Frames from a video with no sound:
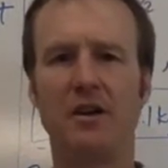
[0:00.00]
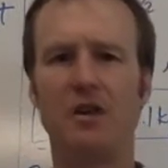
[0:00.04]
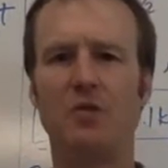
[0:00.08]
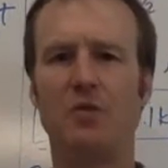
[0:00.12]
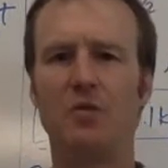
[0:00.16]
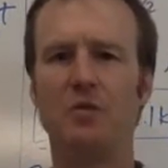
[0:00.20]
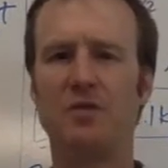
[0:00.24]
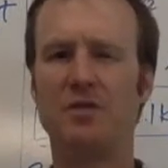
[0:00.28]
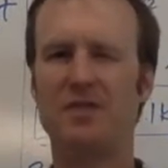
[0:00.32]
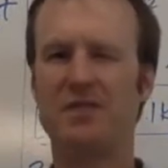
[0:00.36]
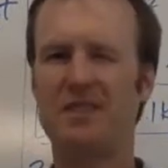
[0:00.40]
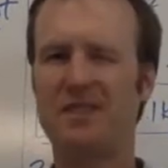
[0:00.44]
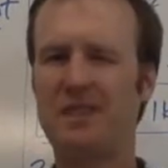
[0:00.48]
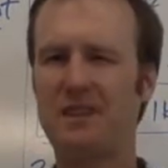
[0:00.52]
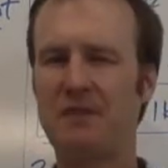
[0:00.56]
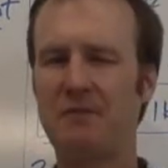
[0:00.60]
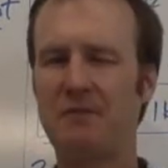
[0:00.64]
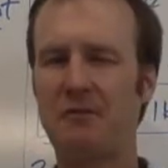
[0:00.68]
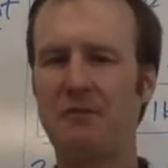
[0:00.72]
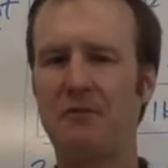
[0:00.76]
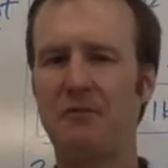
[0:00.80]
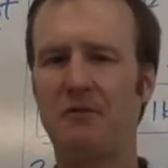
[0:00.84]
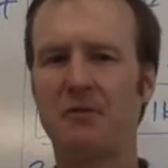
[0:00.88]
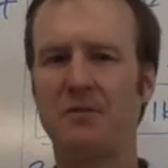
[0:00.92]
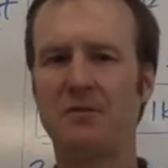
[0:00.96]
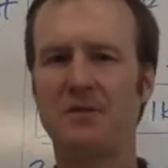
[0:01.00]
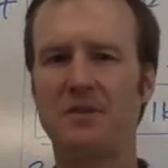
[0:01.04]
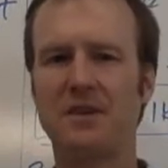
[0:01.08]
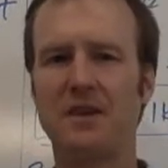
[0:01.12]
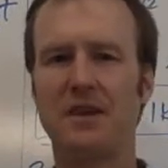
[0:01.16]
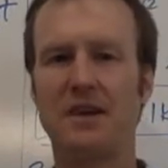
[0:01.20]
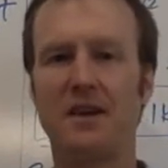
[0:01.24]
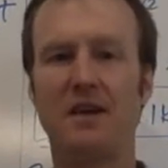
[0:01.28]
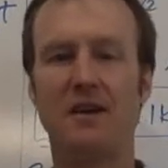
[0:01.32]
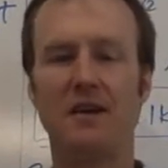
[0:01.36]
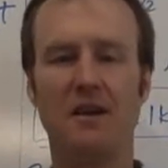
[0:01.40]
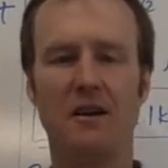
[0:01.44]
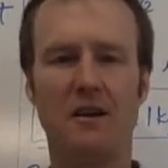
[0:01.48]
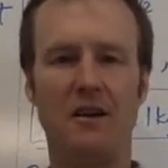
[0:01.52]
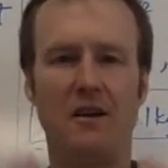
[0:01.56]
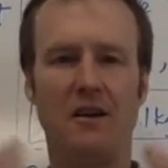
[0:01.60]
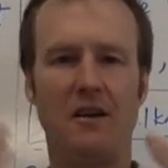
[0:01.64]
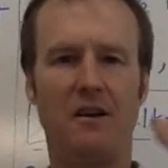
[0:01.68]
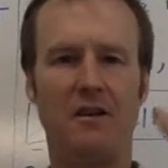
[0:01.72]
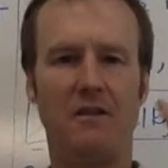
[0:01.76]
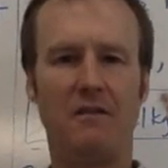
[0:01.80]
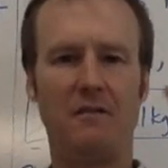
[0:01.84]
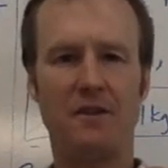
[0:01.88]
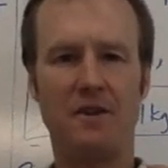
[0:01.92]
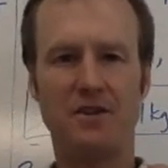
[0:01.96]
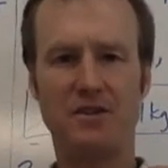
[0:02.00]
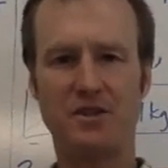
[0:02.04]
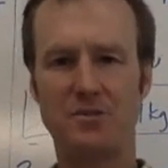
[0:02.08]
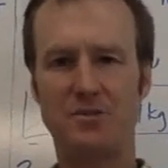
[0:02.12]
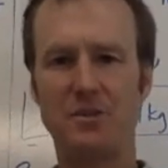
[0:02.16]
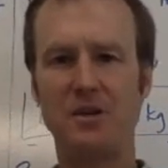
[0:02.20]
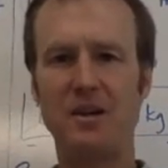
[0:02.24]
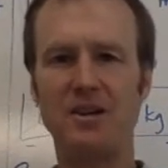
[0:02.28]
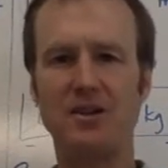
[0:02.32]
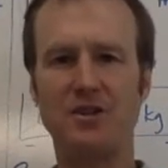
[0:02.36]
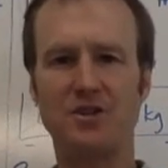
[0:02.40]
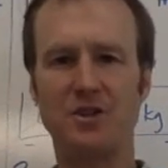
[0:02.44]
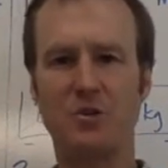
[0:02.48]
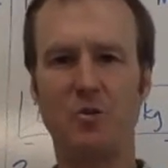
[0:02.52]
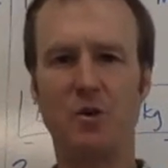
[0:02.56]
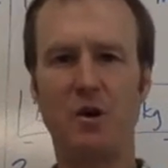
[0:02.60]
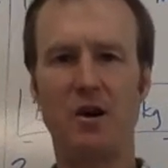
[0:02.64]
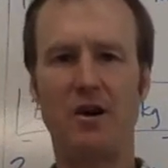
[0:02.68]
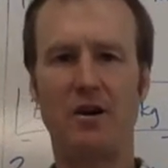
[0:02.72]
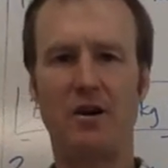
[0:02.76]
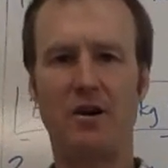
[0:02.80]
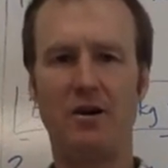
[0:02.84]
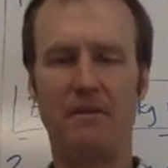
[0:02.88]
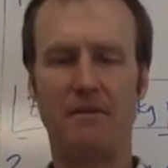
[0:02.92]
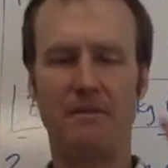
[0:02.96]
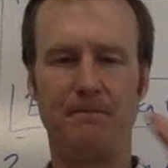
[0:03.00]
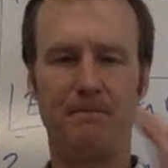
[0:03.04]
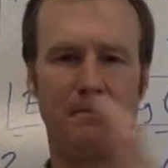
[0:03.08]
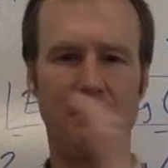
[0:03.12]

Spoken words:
which is different from saying a speed squared,